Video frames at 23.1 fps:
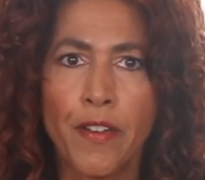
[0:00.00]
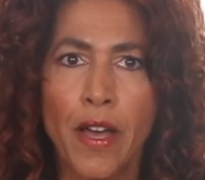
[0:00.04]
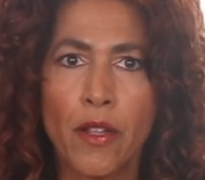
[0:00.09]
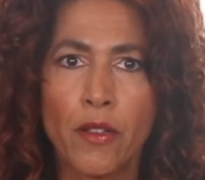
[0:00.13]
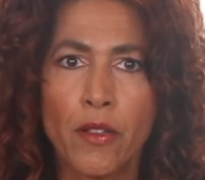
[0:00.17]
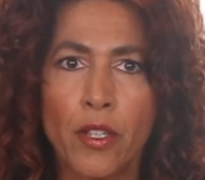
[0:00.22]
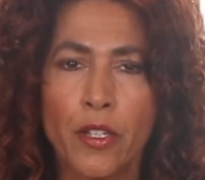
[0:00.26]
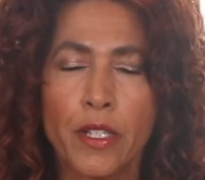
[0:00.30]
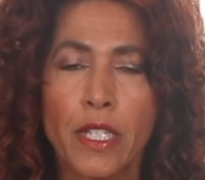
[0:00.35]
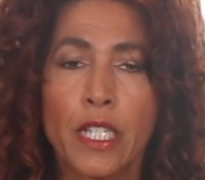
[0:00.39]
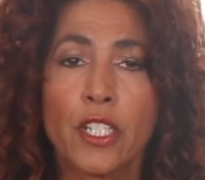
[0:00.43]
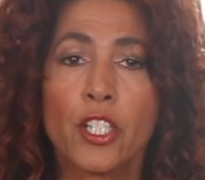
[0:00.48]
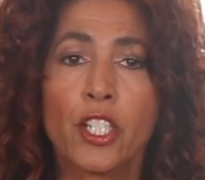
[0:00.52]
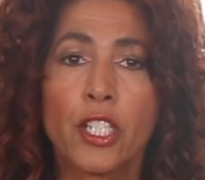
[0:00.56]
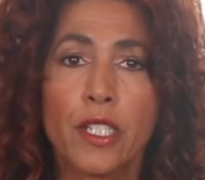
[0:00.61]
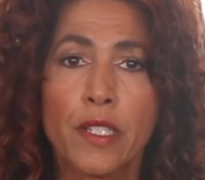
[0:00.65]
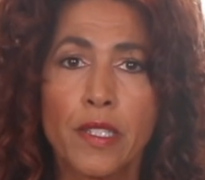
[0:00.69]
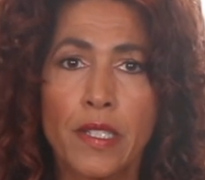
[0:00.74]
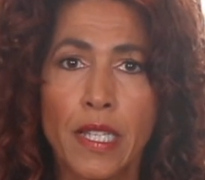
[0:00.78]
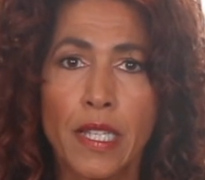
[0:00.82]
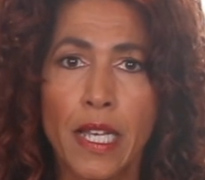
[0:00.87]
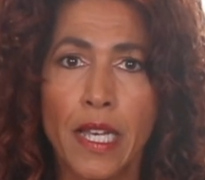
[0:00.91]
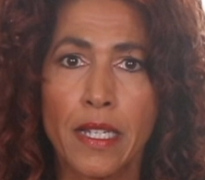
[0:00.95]
outlook and she
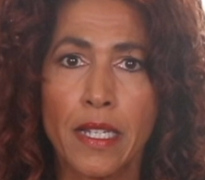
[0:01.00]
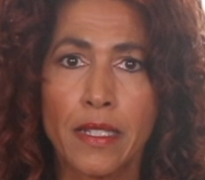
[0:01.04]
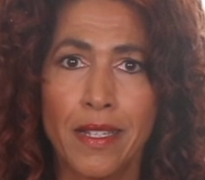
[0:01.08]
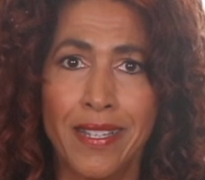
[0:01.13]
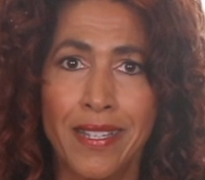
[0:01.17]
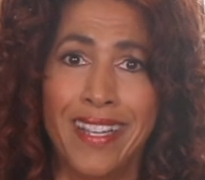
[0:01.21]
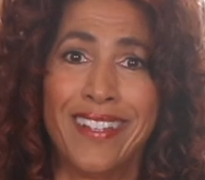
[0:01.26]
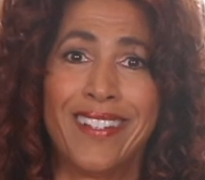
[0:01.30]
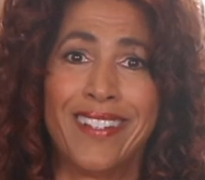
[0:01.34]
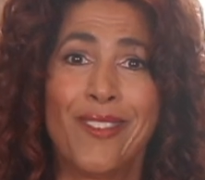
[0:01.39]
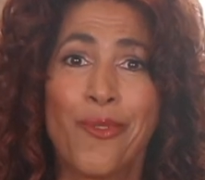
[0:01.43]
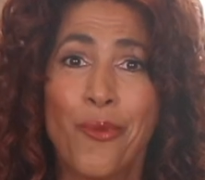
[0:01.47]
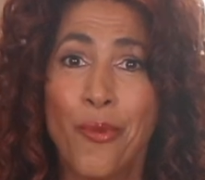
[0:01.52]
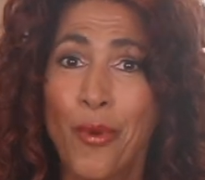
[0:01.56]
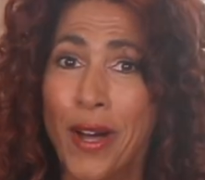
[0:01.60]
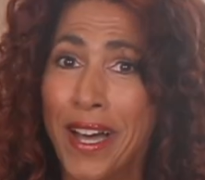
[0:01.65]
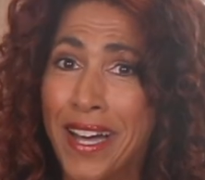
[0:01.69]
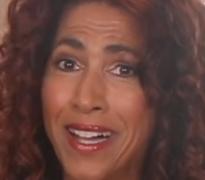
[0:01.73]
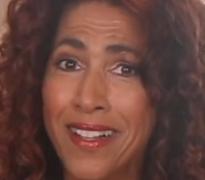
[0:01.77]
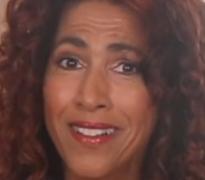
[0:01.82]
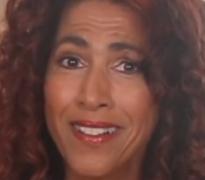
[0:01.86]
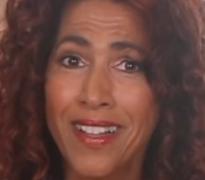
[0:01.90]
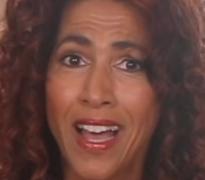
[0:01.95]
said,
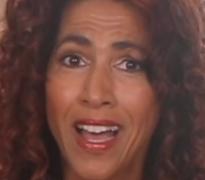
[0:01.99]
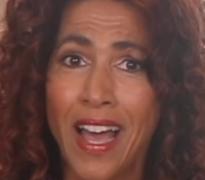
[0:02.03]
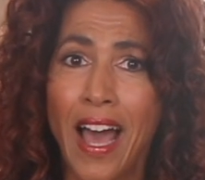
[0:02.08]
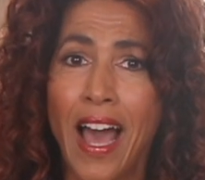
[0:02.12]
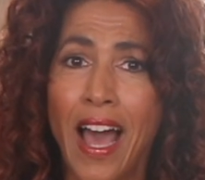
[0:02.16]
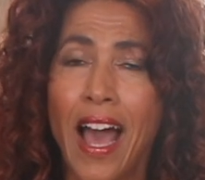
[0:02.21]
well,